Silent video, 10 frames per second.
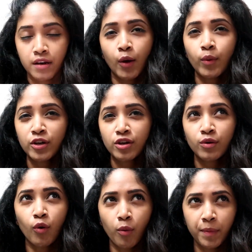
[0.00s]
Now when
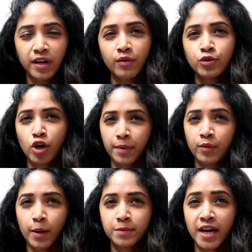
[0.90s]
you open a
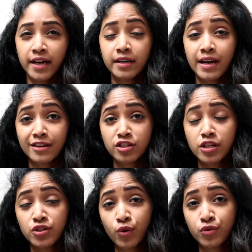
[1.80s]
shopping website, it actually